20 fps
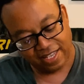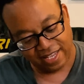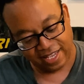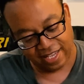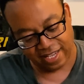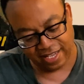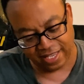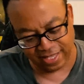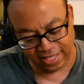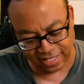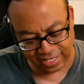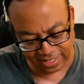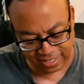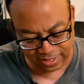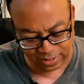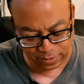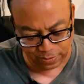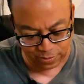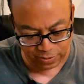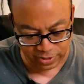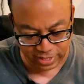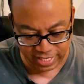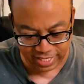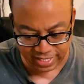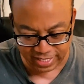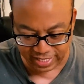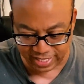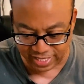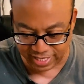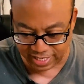And this is a pretty
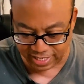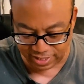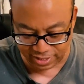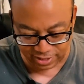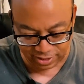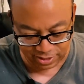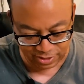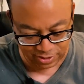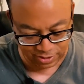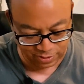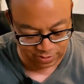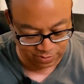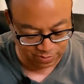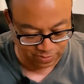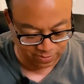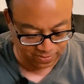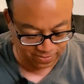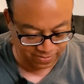clean issue.